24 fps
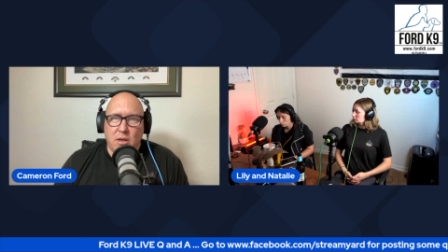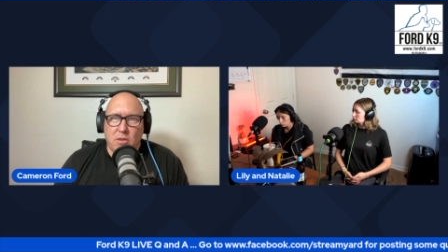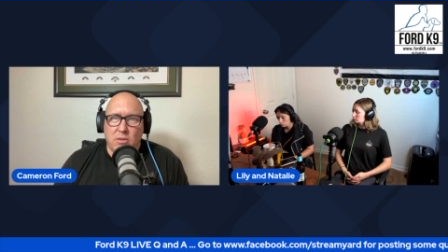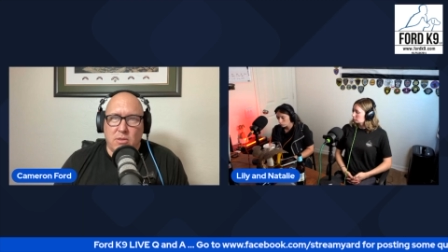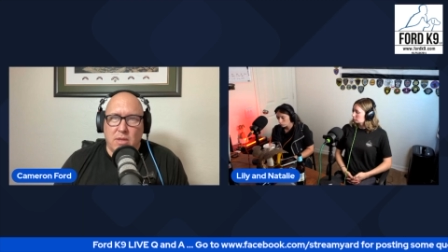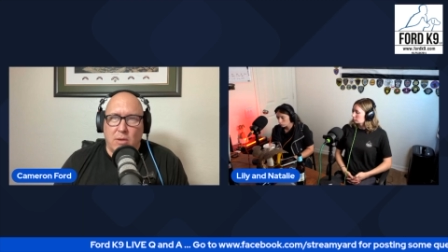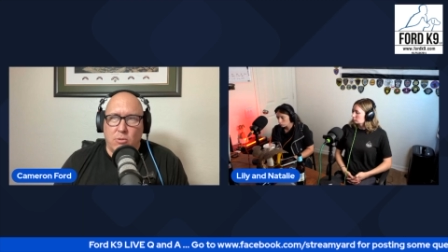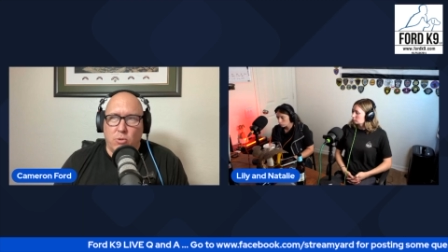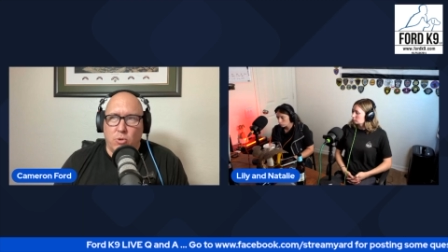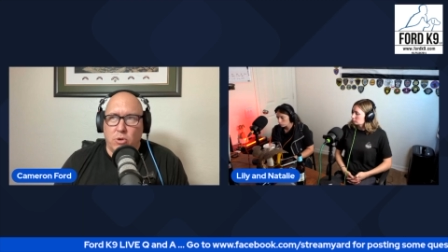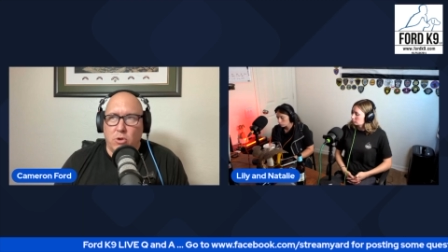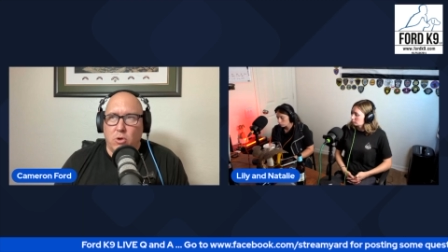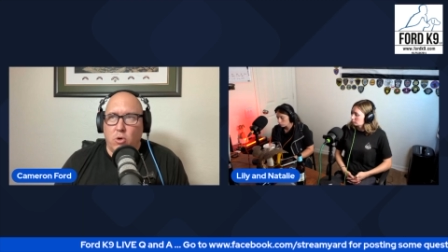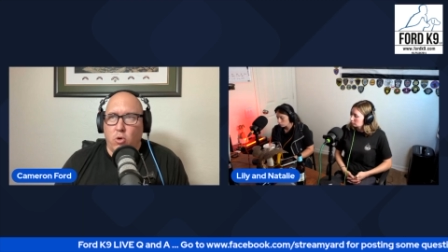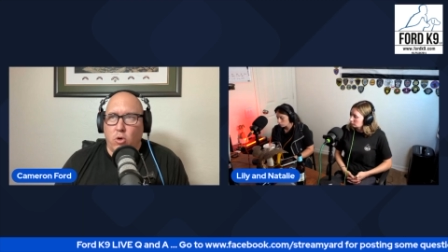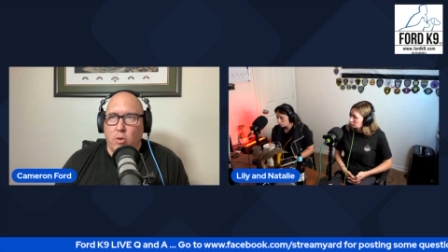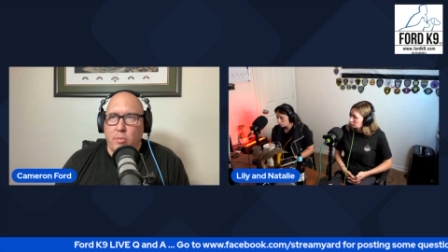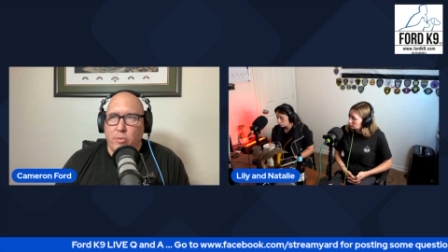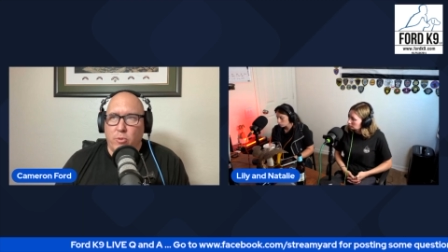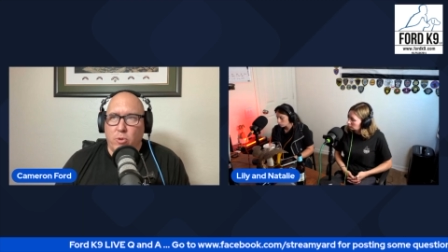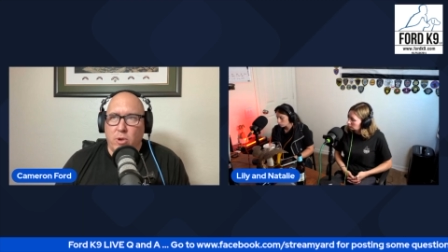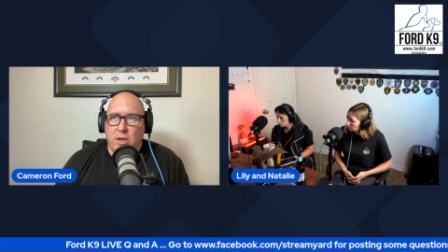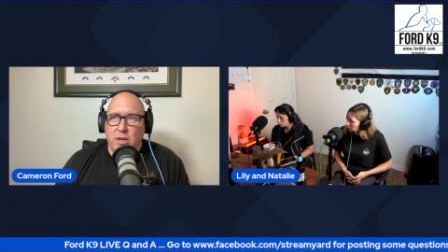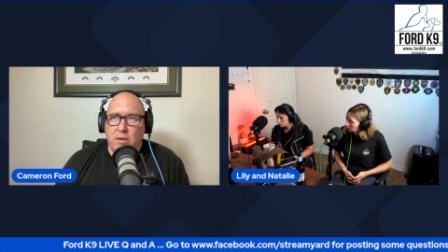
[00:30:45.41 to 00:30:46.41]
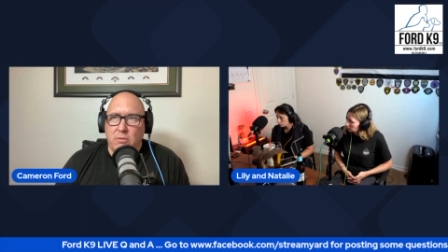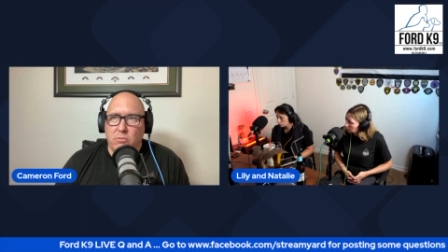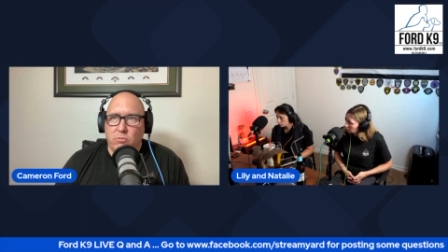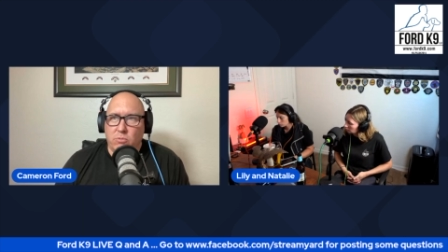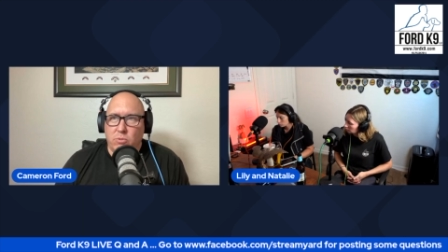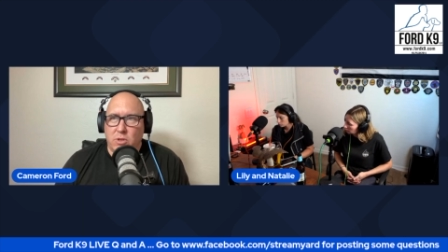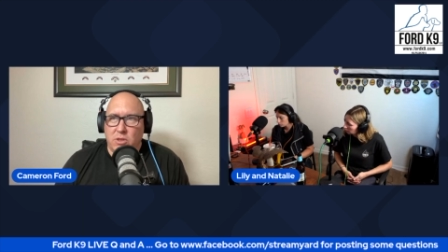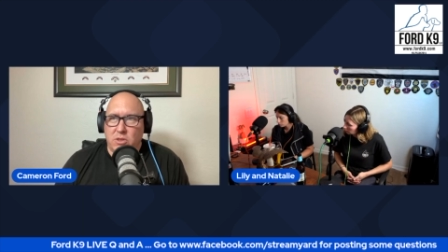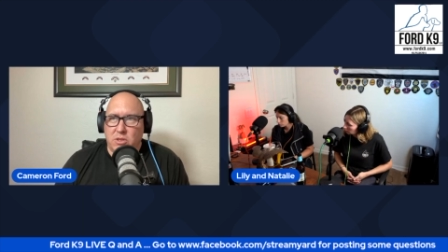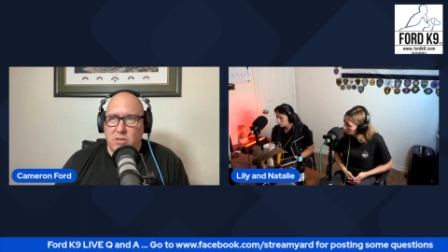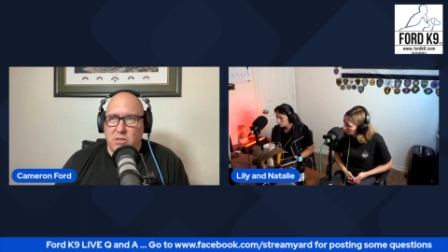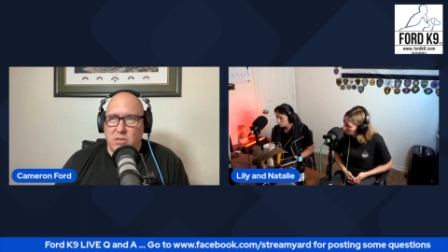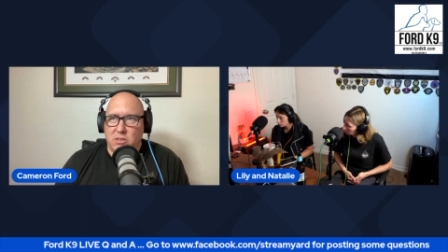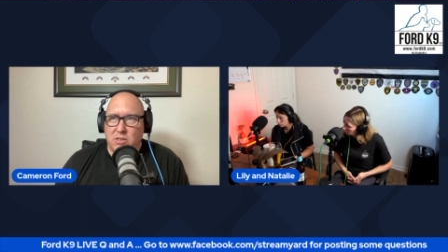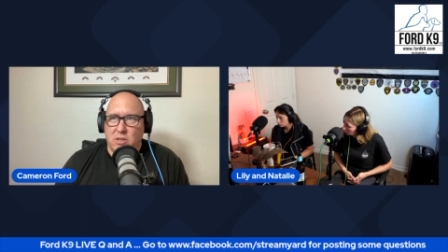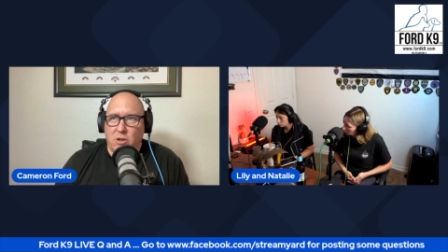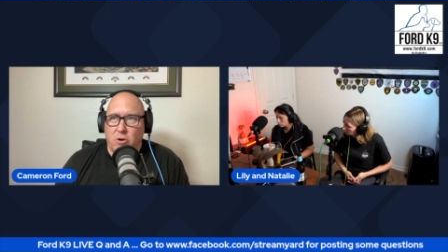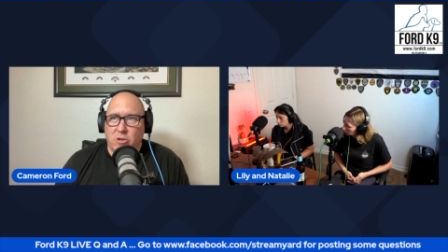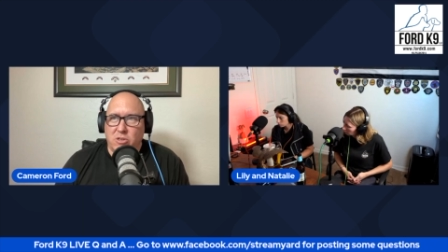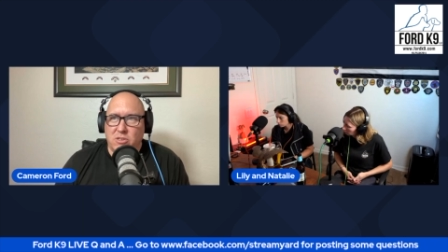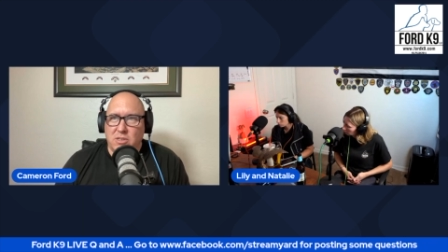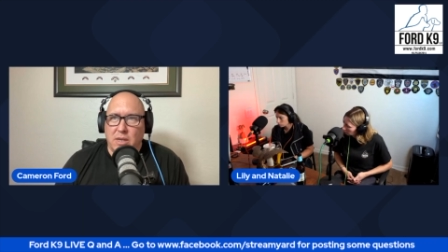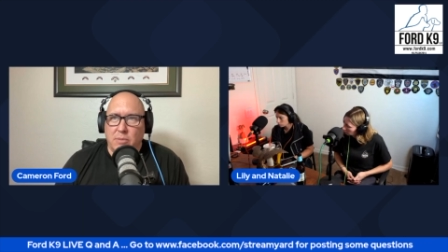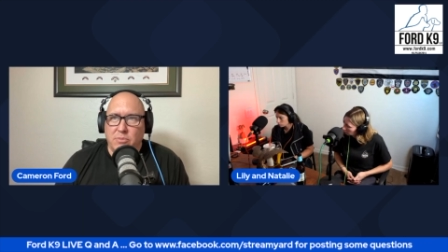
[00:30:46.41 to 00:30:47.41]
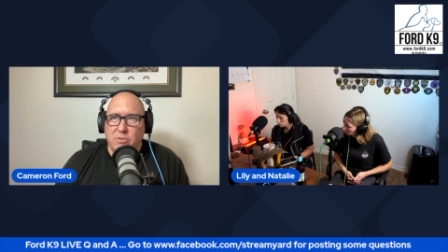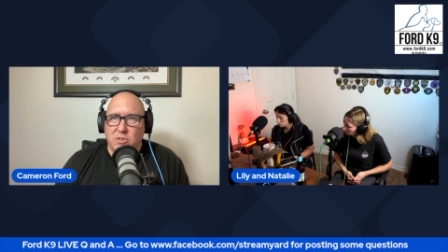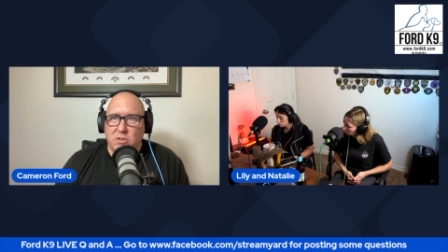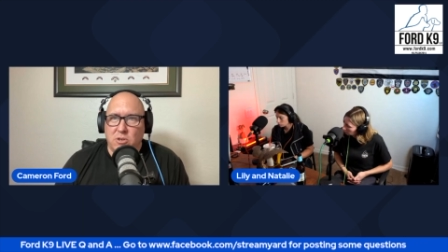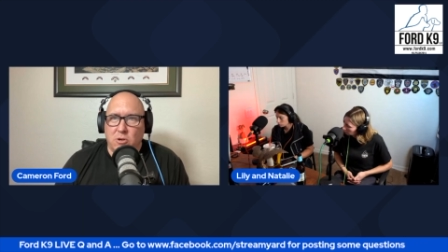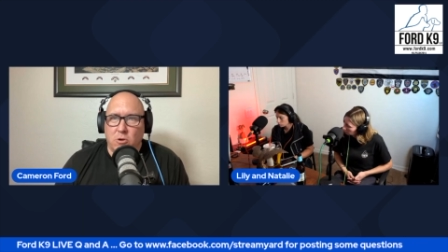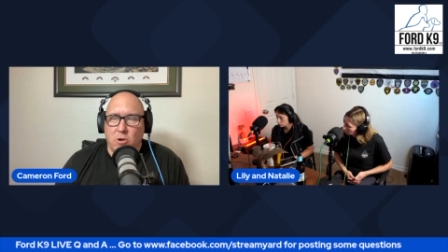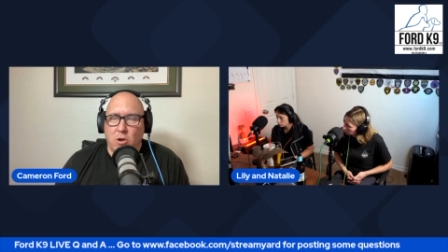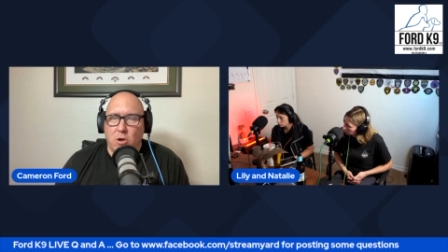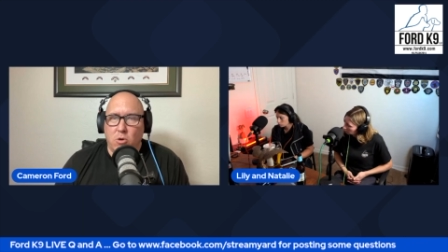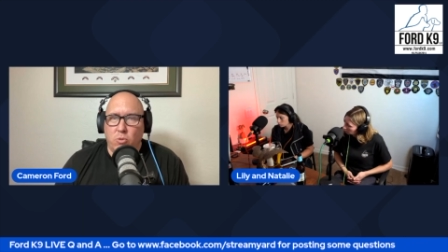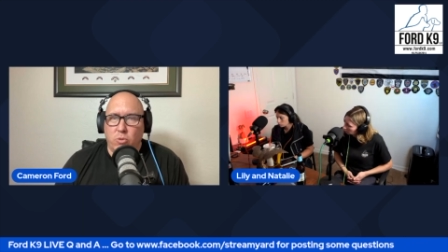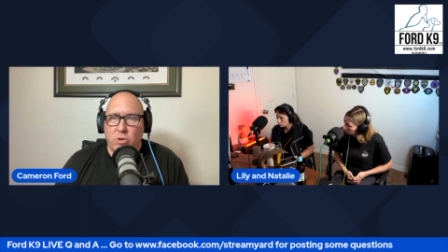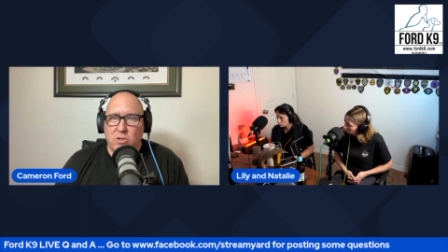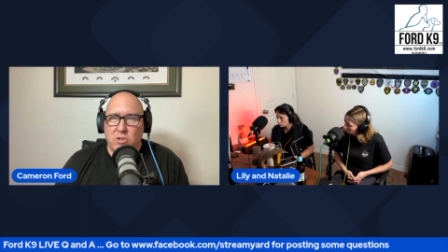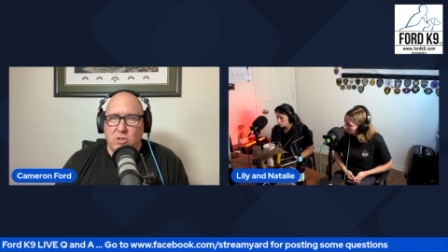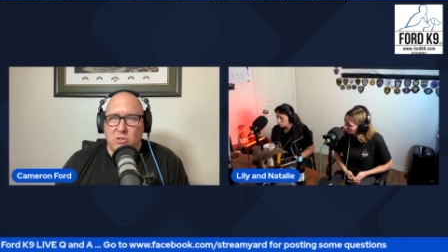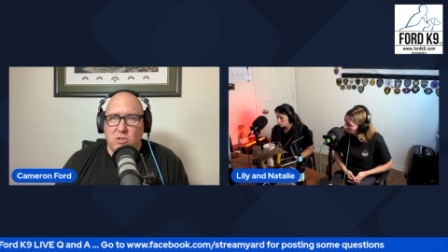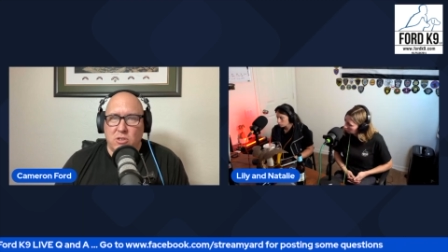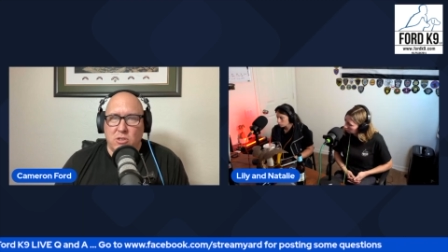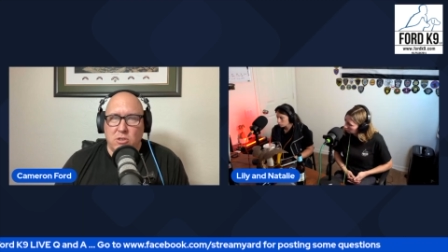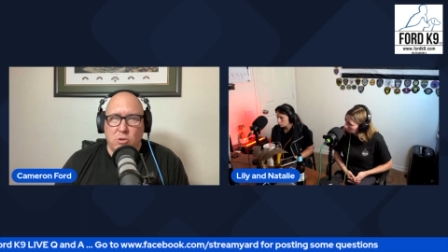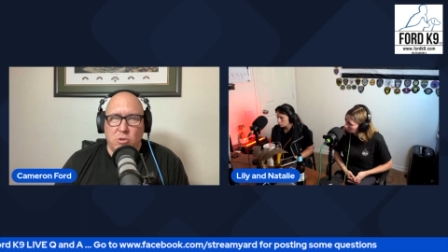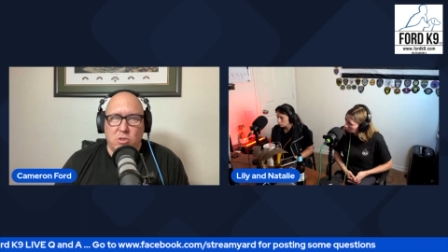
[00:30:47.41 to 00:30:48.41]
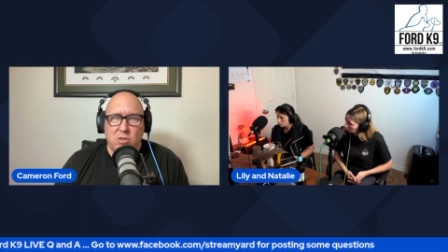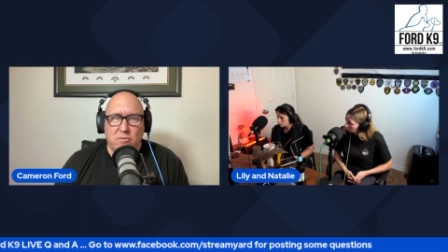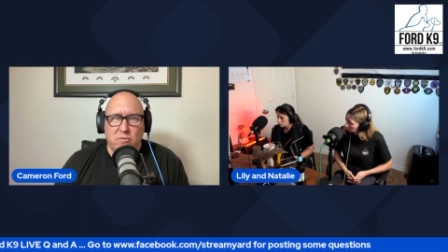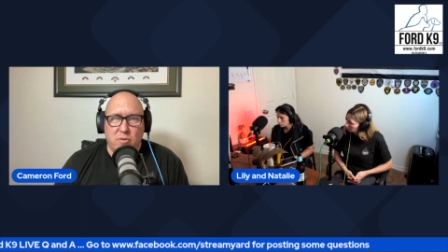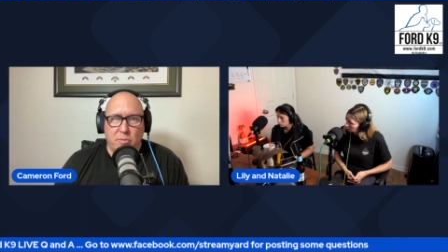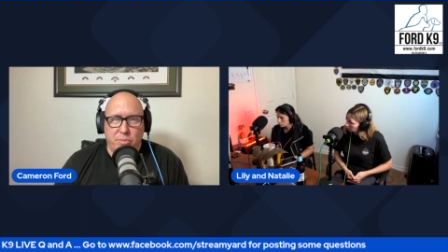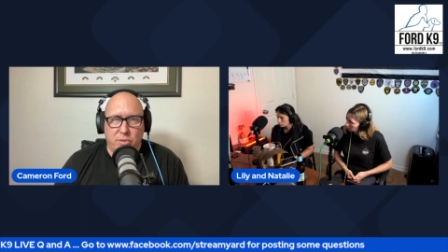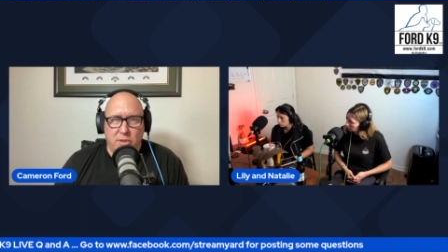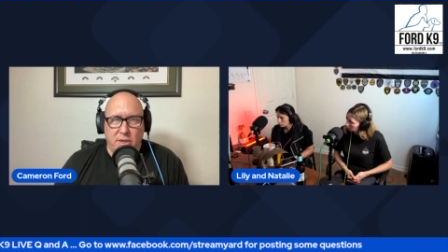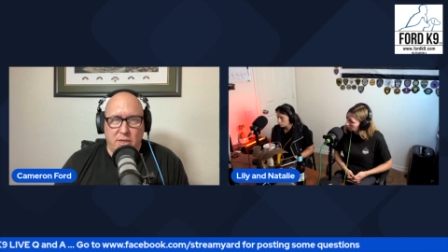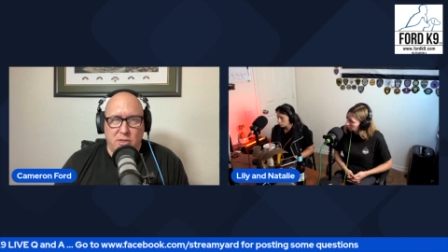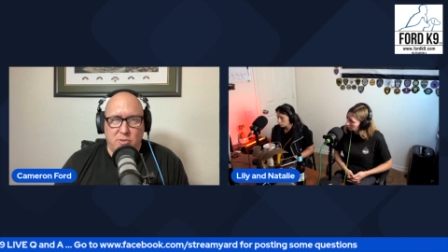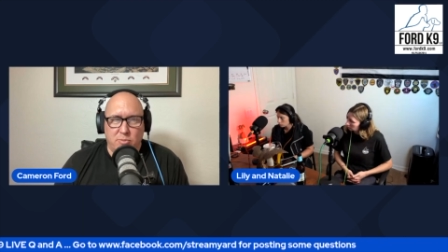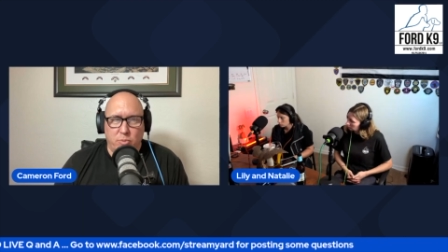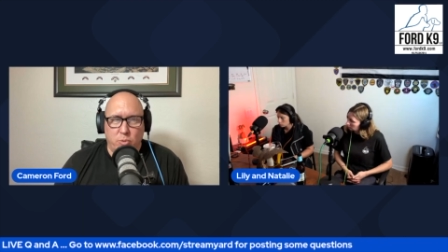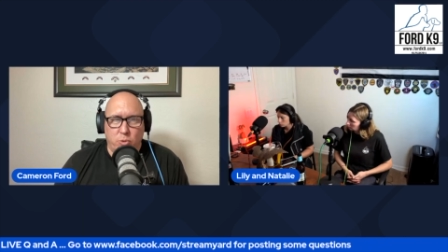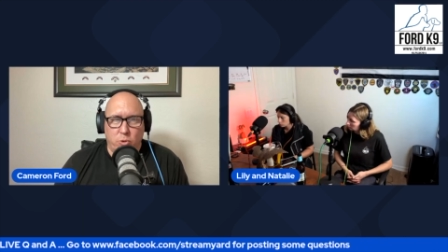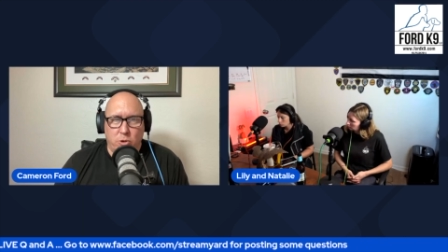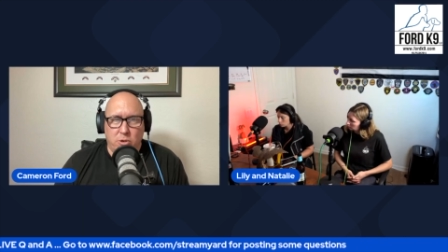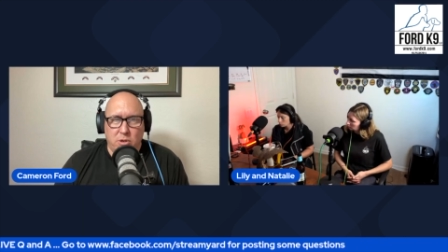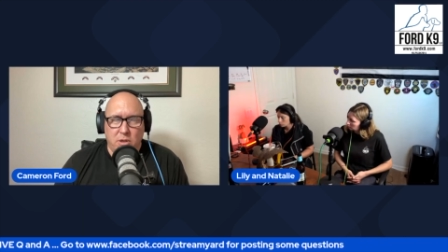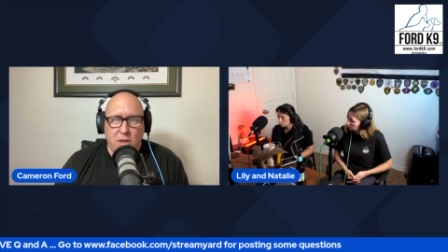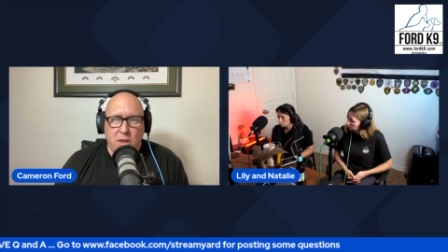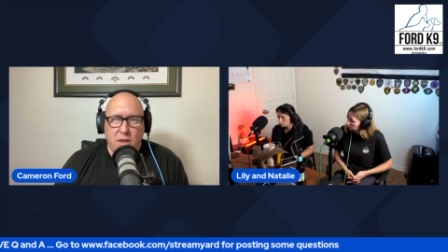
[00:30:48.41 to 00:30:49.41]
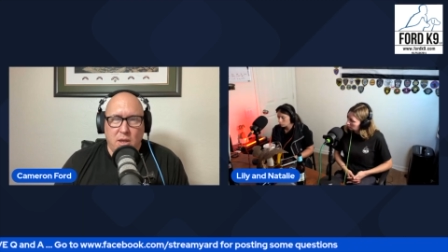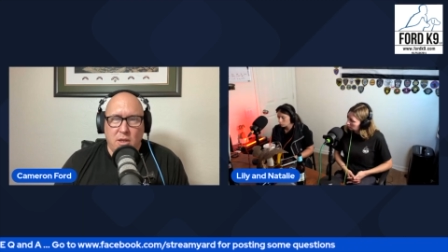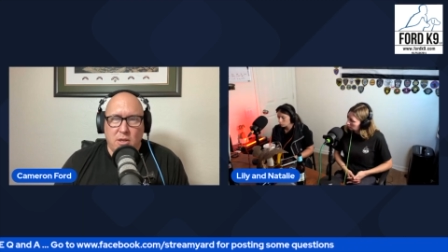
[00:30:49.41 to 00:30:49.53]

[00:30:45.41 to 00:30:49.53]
that will incorporate what this is in our step 0, which is the use of a place board